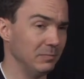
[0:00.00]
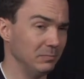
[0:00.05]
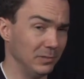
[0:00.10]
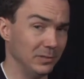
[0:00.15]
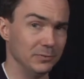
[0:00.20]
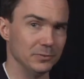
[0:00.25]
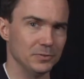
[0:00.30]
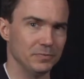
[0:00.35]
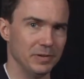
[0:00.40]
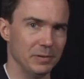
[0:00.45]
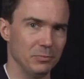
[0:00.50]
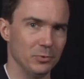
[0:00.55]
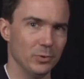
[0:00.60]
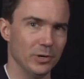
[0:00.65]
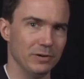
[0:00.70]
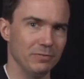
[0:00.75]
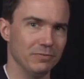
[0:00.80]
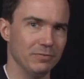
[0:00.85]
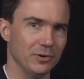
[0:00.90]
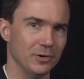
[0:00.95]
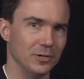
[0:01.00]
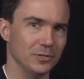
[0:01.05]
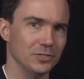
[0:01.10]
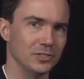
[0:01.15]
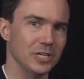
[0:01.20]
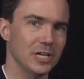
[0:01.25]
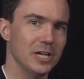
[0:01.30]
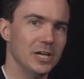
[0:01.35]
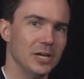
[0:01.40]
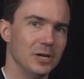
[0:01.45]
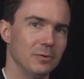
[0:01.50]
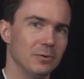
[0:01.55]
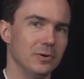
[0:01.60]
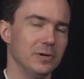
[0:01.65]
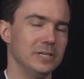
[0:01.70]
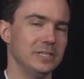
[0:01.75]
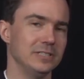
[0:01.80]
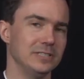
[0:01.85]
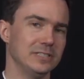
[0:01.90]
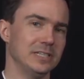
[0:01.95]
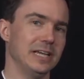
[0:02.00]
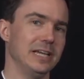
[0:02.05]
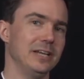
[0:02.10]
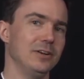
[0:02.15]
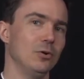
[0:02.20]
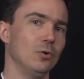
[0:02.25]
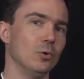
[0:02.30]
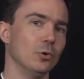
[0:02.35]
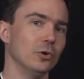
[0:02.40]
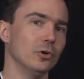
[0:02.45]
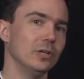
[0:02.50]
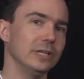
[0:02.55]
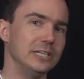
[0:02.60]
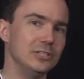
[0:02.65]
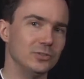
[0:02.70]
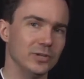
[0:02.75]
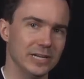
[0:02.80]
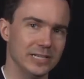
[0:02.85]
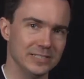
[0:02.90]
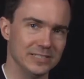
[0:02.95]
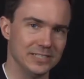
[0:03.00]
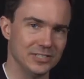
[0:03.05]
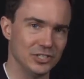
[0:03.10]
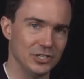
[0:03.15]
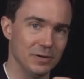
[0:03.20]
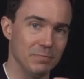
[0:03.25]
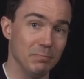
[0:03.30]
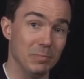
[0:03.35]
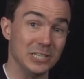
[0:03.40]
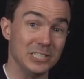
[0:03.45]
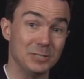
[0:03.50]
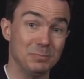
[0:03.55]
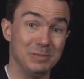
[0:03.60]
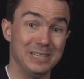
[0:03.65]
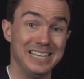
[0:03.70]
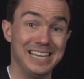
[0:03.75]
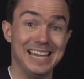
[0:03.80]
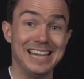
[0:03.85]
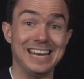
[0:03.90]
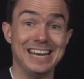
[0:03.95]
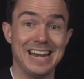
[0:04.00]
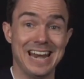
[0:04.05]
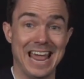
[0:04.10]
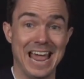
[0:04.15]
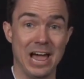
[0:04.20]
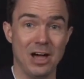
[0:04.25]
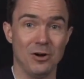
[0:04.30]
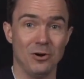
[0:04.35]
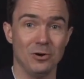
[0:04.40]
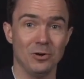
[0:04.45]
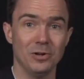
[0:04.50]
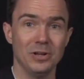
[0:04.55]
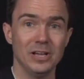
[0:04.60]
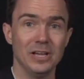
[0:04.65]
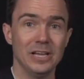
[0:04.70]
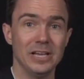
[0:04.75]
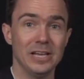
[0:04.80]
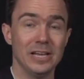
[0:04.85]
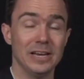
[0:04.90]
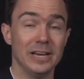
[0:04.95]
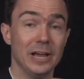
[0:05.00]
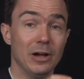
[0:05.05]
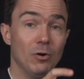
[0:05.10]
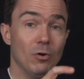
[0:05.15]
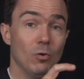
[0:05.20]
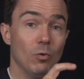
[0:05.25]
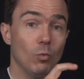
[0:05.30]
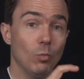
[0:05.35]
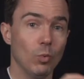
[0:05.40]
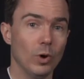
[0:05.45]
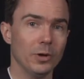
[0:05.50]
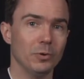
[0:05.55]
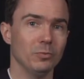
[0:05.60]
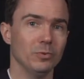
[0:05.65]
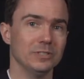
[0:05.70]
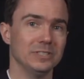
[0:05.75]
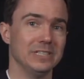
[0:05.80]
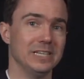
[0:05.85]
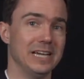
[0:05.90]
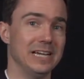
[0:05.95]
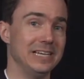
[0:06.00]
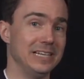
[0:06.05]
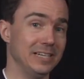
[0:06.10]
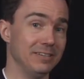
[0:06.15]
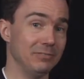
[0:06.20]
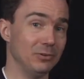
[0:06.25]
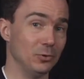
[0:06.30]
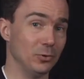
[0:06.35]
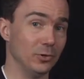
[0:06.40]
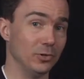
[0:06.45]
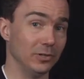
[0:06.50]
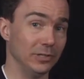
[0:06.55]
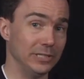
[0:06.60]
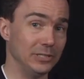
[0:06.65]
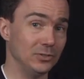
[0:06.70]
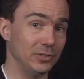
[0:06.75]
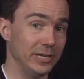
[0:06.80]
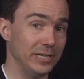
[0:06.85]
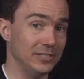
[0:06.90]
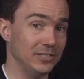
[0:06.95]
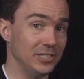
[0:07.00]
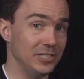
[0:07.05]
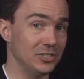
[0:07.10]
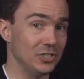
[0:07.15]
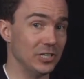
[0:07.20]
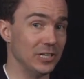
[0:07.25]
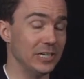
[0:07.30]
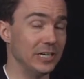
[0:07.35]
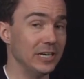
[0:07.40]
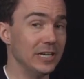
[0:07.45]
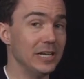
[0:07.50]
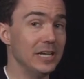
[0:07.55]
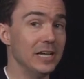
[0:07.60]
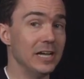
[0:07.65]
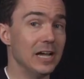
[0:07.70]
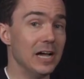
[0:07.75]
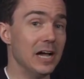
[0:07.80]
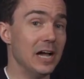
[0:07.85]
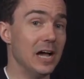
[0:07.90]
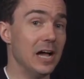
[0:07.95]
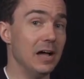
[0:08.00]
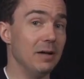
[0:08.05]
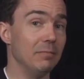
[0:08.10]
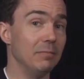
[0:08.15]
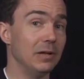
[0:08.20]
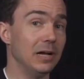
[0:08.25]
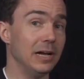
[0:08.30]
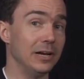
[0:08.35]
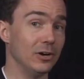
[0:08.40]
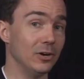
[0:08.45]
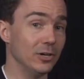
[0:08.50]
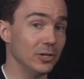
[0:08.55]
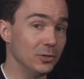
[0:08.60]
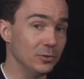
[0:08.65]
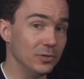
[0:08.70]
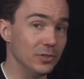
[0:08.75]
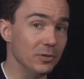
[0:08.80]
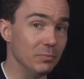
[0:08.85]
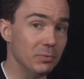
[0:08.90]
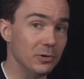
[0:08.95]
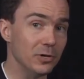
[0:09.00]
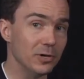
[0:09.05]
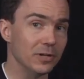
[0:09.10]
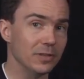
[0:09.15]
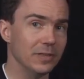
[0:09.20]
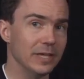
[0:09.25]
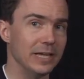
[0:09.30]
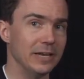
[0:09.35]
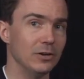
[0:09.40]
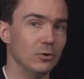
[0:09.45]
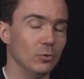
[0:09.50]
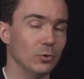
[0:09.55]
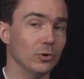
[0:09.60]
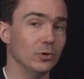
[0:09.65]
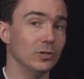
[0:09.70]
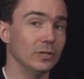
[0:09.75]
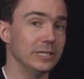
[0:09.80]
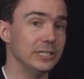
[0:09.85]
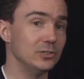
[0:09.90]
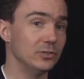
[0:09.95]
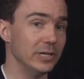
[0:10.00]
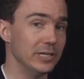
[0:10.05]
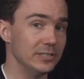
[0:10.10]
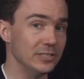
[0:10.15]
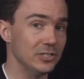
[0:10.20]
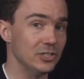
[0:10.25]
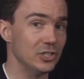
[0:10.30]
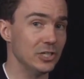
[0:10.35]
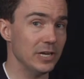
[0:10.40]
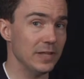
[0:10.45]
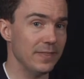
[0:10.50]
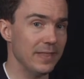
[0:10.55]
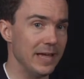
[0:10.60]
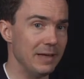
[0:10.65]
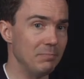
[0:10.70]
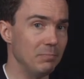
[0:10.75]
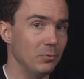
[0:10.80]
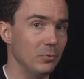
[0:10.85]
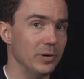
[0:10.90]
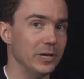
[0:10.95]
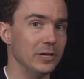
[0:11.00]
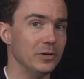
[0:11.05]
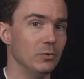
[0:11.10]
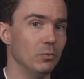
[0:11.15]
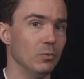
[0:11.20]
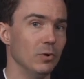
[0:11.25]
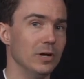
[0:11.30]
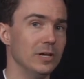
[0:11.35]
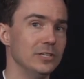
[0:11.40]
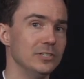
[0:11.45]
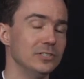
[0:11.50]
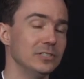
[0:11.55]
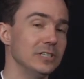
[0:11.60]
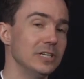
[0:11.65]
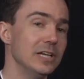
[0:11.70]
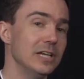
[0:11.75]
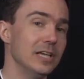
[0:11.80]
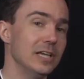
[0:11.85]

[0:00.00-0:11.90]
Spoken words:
I believe it was February 1st, where he said, orderly transition must begin now. Now, what was the idea of an orderly transition? I argue in the book that orderly transition at that point was